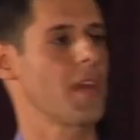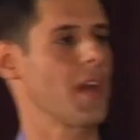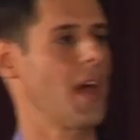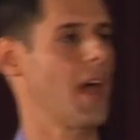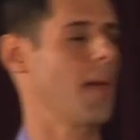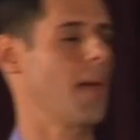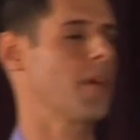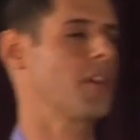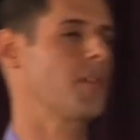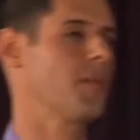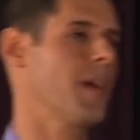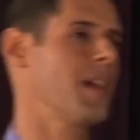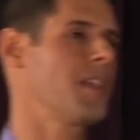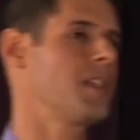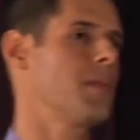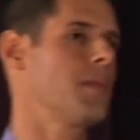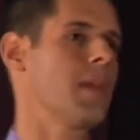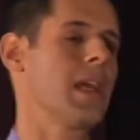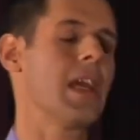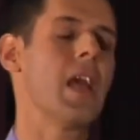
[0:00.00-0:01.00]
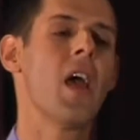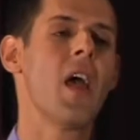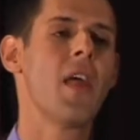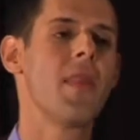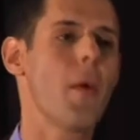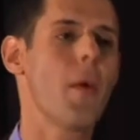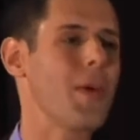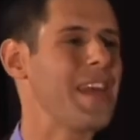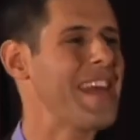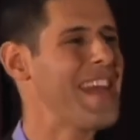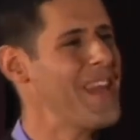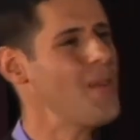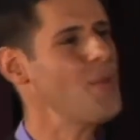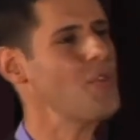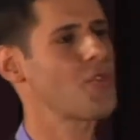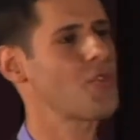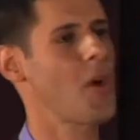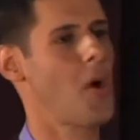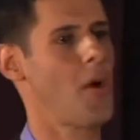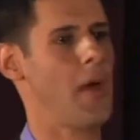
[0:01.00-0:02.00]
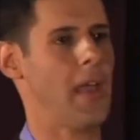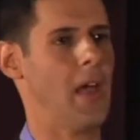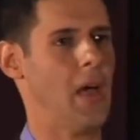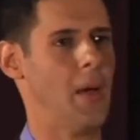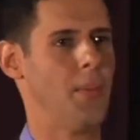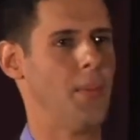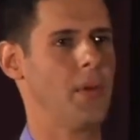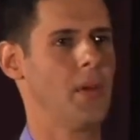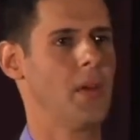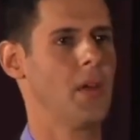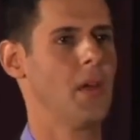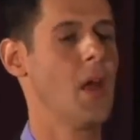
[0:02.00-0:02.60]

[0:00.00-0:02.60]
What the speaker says: than I am, explained to me that when he was growing up,